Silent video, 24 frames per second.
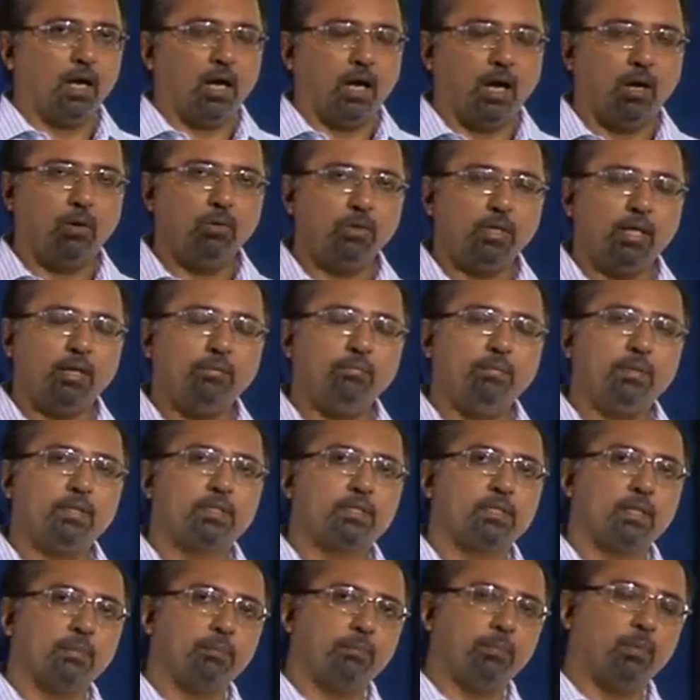How can we
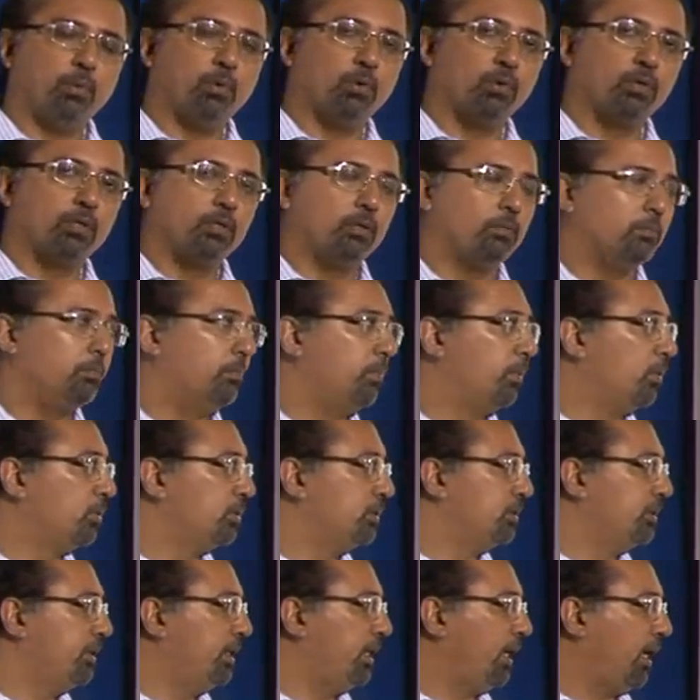support both
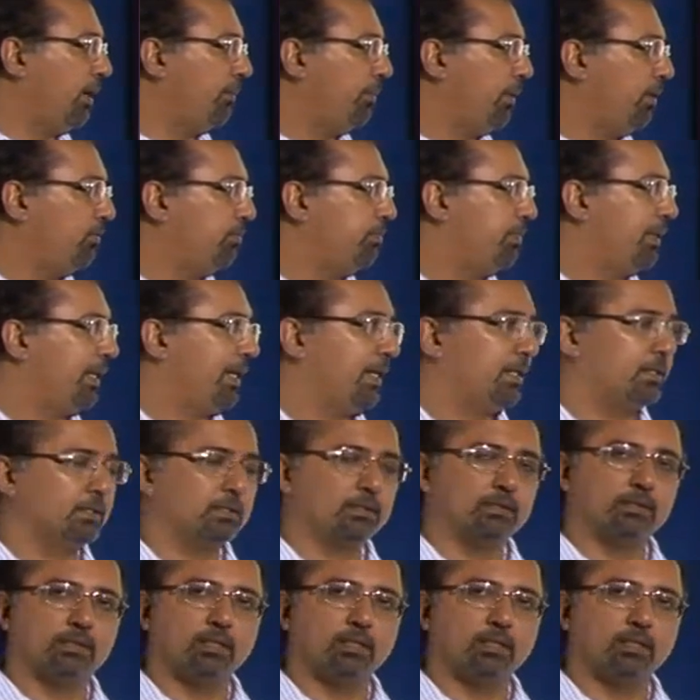the above plans,